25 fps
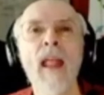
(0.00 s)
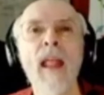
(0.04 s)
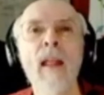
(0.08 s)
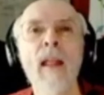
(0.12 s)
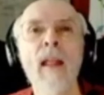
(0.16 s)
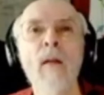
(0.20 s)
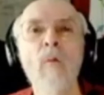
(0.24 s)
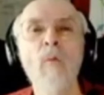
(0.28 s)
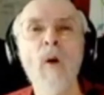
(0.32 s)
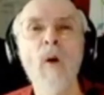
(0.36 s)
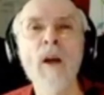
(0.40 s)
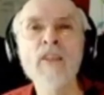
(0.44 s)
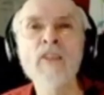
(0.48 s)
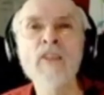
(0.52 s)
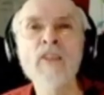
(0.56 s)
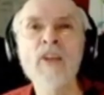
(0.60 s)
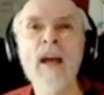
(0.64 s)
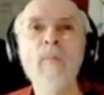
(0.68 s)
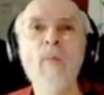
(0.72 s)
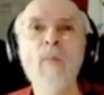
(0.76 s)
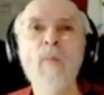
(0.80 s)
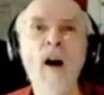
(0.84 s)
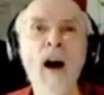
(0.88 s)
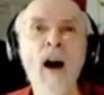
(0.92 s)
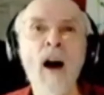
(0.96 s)
Once I'm
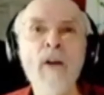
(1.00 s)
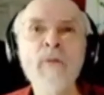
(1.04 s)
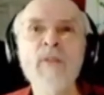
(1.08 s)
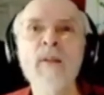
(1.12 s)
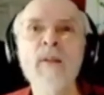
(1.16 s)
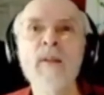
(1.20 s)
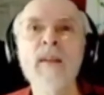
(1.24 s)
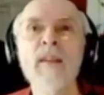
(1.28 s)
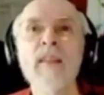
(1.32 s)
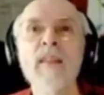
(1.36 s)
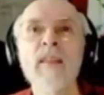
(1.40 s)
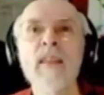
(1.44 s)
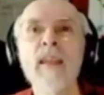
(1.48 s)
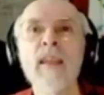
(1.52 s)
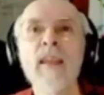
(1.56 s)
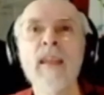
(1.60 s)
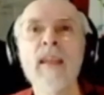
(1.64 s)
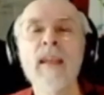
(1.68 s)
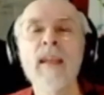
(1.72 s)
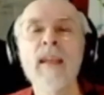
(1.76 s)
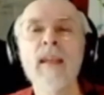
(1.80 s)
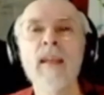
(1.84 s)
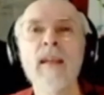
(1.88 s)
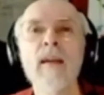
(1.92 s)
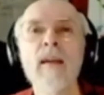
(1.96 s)
off
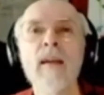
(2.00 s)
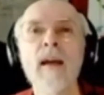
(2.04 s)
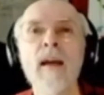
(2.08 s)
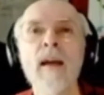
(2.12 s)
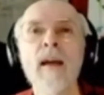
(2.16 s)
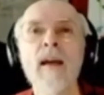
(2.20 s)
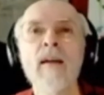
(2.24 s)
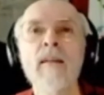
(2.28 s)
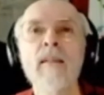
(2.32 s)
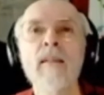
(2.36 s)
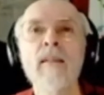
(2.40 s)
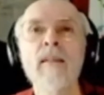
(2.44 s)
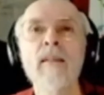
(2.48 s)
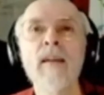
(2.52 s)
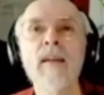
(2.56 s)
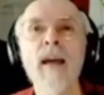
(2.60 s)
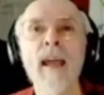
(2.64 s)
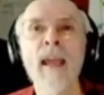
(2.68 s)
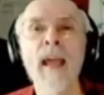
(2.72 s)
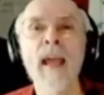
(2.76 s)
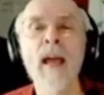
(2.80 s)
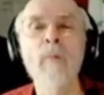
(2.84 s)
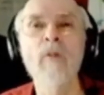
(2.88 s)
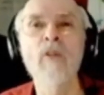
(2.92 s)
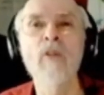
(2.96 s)
the
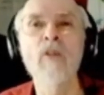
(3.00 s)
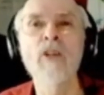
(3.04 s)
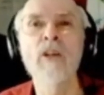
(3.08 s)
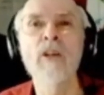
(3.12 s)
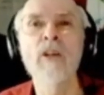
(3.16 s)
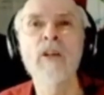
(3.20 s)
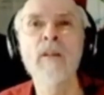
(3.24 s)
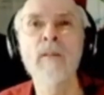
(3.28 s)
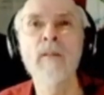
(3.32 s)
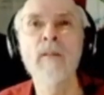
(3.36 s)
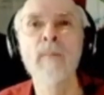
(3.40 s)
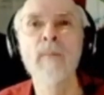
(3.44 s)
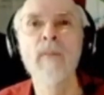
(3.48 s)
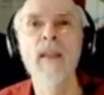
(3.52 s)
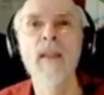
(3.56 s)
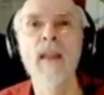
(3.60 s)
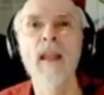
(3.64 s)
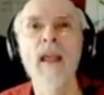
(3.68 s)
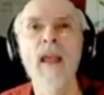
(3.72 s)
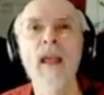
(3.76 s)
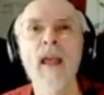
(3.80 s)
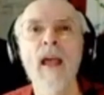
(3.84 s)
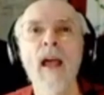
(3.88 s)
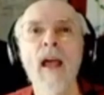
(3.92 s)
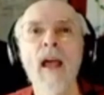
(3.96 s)
diameter,
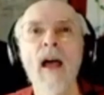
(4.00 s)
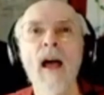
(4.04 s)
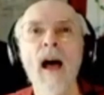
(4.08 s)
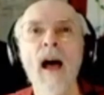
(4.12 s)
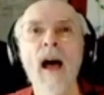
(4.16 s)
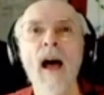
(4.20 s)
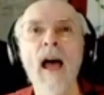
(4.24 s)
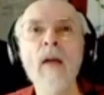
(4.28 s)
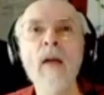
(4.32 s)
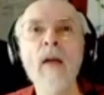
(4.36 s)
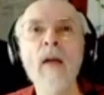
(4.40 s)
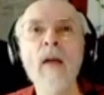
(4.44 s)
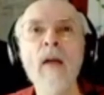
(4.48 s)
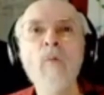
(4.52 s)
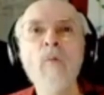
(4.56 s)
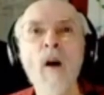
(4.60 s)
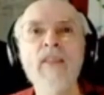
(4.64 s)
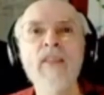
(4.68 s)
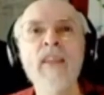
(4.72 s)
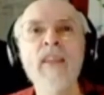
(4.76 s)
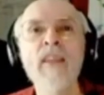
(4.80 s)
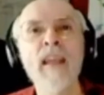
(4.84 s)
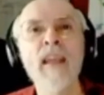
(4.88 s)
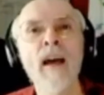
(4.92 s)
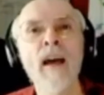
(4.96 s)
I want
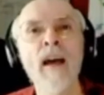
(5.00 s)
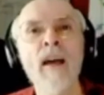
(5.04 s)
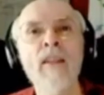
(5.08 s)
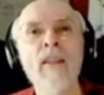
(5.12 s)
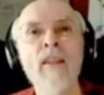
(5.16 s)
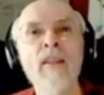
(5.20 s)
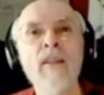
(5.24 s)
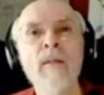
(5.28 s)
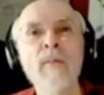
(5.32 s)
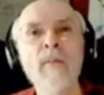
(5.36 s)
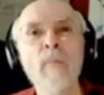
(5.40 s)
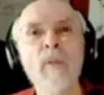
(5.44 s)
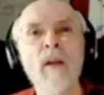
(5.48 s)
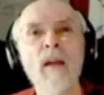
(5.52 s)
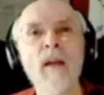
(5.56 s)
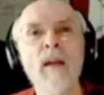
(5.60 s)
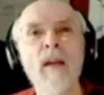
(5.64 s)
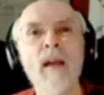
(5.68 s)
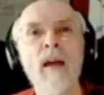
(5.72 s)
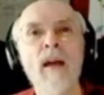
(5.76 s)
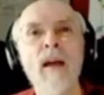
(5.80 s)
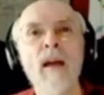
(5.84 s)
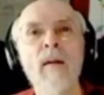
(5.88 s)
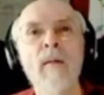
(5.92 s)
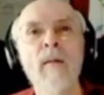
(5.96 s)
the other
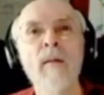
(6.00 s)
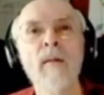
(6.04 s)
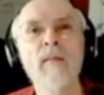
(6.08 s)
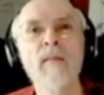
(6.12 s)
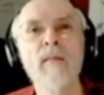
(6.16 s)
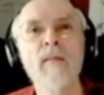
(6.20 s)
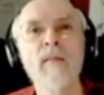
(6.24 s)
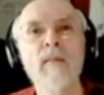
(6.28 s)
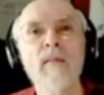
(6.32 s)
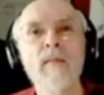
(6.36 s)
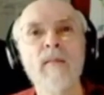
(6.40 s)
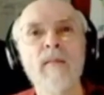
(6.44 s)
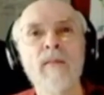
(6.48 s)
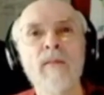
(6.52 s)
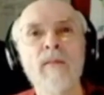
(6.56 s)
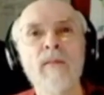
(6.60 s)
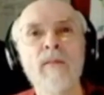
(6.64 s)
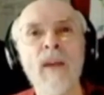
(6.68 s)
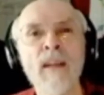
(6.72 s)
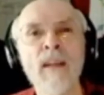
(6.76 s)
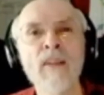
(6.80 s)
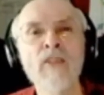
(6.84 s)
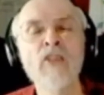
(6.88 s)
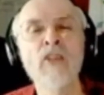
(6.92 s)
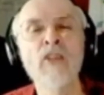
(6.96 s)

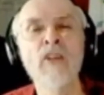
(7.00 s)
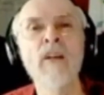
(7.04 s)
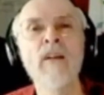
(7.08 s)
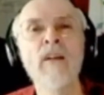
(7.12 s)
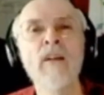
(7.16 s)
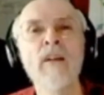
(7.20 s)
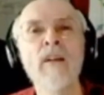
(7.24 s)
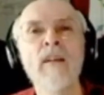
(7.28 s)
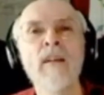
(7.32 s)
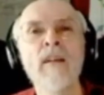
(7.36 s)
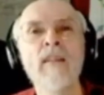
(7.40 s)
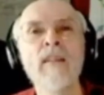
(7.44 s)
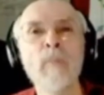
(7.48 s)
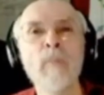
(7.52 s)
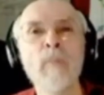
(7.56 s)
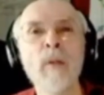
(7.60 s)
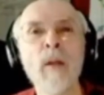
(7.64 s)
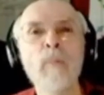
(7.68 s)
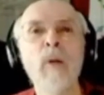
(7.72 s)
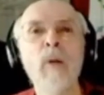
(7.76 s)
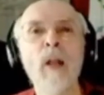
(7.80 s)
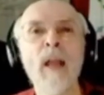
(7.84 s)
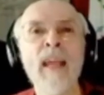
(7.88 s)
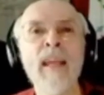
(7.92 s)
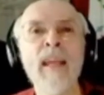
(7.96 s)
fencer to be
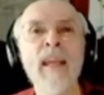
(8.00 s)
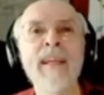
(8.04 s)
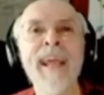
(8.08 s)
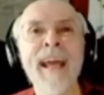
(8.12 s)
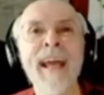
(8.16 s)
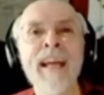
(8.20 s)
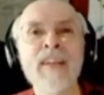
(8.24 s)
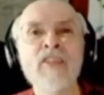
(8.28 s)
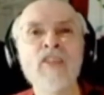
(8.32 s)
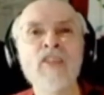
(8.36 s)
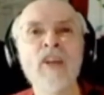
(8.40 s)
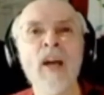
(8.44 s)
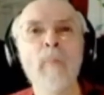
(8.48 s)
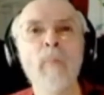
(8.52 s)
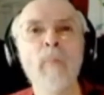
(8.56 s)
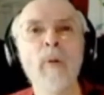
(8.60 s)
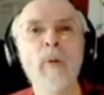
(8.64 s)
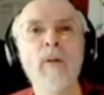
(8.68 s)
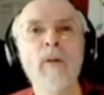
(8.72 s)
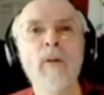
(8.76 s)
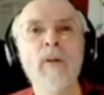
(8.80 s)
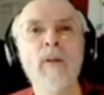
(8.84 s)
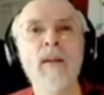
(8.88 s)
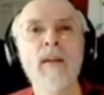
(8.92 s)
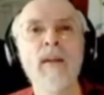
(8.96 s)
playing catch up.
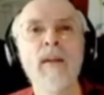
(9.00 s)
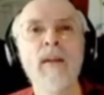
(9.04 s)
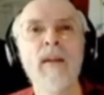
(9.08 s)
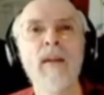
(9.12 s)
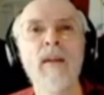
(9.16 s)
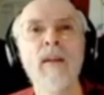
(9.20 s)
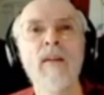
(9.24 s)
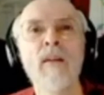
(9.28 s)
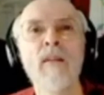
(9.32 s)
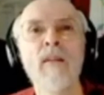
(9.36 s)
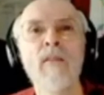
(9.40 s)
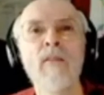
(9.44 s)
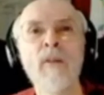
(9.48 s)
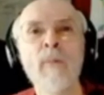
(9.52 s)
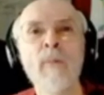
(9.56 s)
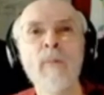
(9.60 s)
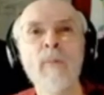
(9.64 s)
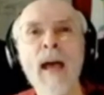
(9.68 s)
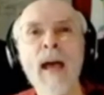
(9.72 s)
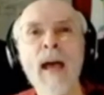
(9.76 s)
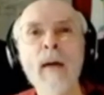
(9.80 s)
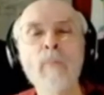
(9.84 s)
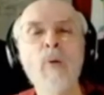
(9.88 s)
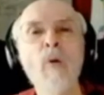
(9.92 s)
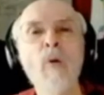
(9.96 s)
From
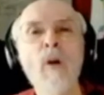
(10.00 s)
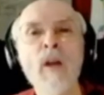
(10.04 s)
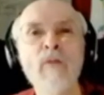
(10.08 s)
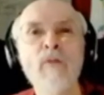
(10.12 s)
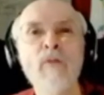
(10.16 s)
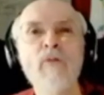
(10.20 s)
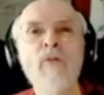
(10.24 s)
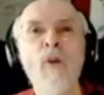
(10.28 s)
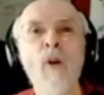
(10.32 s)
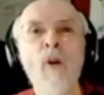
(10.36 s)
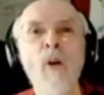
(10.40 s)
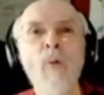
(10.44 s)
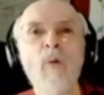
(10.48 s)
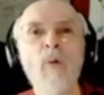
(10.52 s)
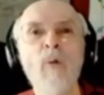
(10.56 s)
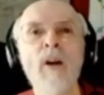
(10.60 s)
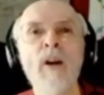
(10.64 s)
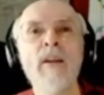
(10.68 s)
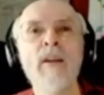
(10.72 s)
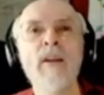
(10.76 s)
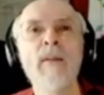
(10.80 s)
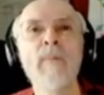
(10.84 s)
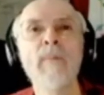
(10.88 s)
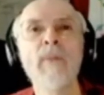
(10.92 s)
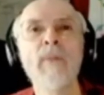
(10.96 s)
that point forward,
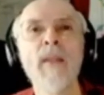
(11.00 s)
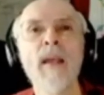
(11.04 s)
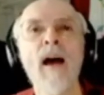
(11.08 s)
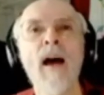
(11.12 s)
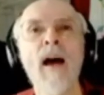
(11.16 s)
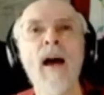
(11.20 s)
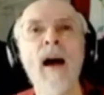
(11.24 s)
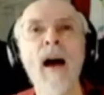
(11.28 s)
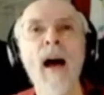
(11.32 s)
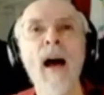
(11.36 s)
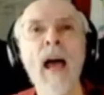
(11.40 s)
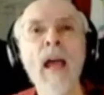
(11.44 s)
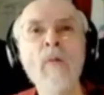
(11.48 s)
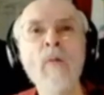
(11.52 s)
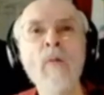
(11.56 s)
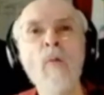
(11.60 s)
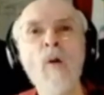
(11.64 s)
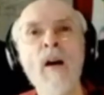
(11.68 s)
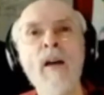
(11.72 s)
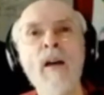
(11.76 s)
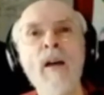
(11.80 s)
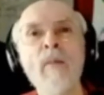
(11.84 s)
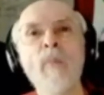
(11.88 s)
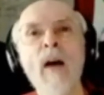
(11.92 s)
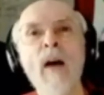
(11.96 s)
I
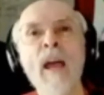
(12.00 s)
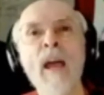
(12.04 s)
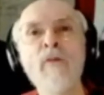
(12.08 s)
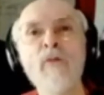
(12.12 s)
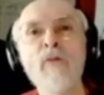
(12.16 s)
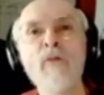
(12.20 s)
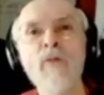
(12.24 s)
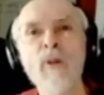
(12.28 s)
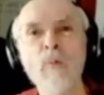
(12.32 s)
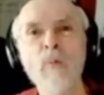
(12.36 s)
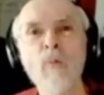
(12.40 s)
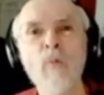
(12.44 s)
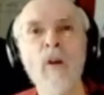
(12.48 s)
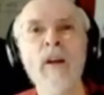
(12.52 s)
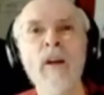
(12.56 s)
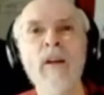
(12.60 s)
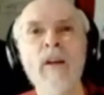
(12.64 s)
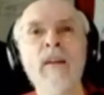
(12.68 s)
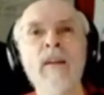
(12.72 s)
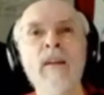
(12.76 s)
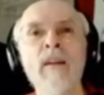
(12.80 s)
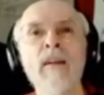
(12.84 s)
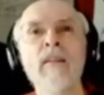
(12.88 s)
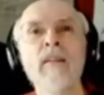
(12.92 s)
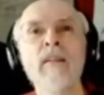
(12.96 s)
want my footwork
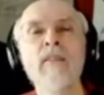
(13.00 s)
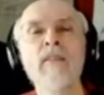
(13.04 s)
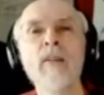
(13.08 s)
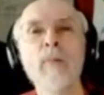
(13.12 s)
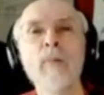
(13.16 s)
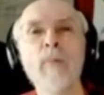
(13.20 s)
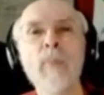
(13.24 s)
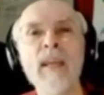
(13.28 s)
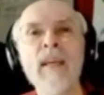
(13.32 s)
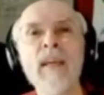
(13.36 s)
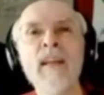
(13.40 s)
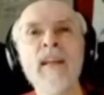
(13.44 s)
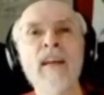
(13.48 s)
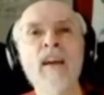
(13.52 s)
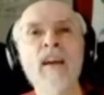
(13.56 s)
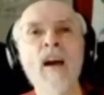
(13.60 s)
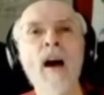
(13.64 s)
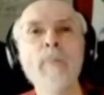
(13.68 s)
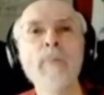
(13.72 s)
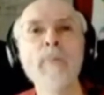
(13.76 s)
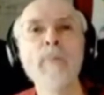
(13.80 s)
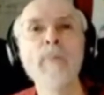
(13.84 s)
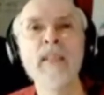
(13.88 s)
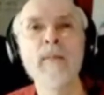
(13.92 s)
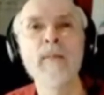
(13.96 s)
to be an
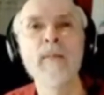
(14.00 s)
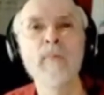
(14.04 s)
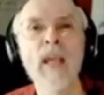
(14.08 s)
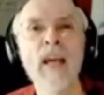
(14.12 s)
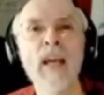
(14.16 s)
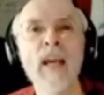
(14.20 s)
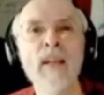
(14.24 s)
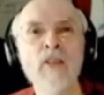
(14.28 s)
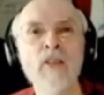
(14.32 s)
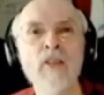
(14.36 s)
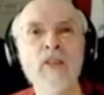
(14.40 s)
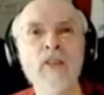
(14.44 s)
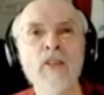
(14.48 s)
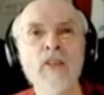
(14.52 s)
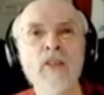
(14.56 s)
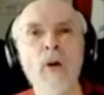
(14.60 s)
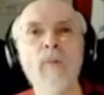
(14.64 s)
acometimiento.